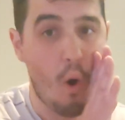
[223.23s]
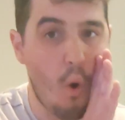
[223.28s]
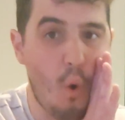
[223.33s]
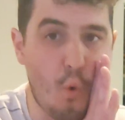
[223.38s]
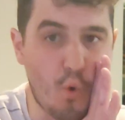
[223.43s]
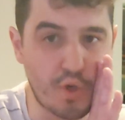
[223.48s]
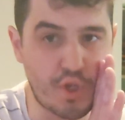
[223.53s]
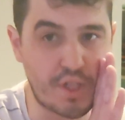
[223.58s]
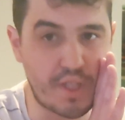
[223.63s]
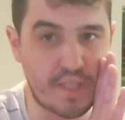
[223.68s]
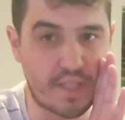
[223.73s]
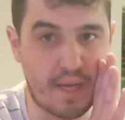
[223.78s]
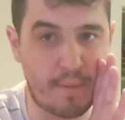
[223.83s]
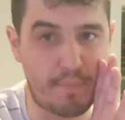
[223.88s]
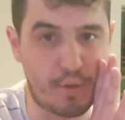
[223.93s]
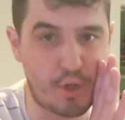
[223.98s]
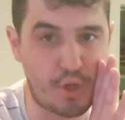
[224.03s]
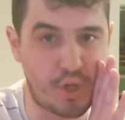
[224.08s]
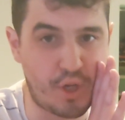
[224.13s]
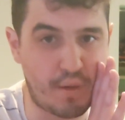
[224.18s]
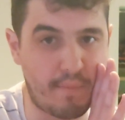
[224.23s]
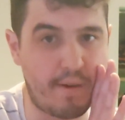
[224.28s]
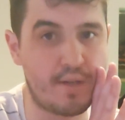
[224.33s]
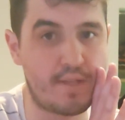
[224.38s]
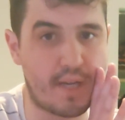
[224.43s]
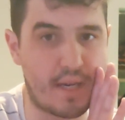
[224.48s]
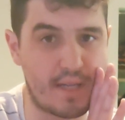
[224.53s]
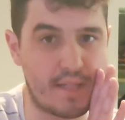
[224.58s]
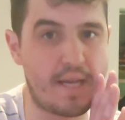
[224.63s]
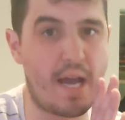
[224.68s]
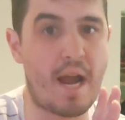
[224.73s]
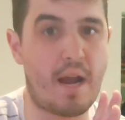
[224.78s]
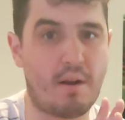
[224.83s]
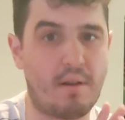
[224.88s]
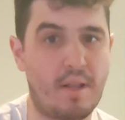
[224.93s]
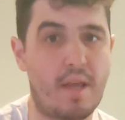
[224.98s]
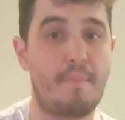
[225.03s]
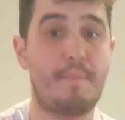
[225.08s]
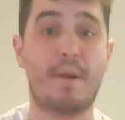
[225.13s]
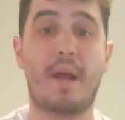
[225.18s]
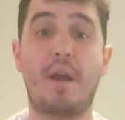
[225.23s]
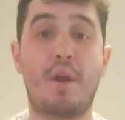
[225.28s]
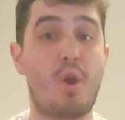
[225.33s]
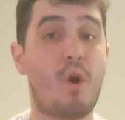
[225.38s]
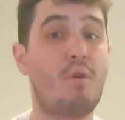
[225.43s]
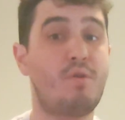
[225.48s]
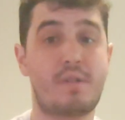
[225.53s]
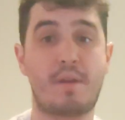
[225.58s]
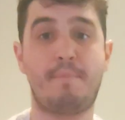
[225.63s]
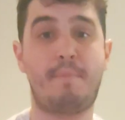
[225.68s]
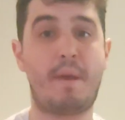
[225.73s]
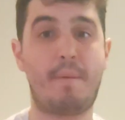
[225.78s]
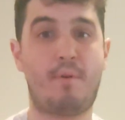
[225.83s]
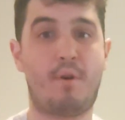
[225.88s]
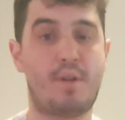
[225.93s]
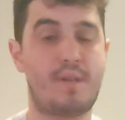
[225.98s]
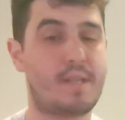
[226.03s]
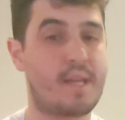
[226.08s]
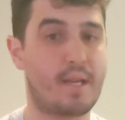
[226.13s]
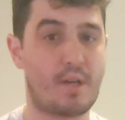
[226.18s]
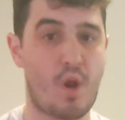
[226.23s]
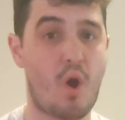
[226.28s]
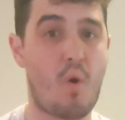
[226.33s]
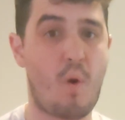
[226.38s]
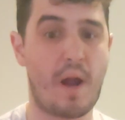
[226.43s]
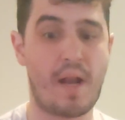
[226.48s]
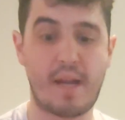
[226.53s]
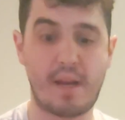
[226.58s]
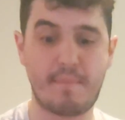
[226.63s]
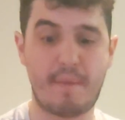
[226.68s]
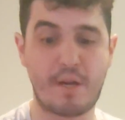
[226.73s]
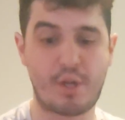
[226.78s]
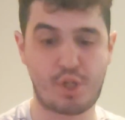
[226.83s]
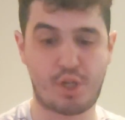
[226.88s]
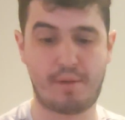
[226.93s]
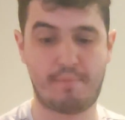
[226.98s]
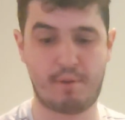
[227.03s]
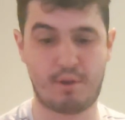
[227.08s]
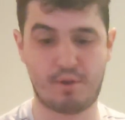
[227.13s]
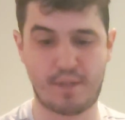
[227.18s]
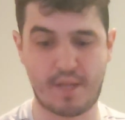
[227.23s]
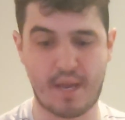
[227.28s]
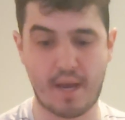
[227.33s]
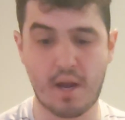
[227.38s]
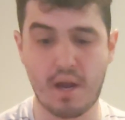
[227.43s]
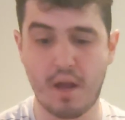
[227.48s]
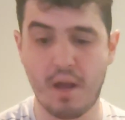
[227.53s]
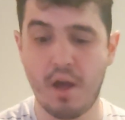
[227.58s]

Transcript: Or just skip the sheet music entirely. But I know some people, it's no, I need my sheet music.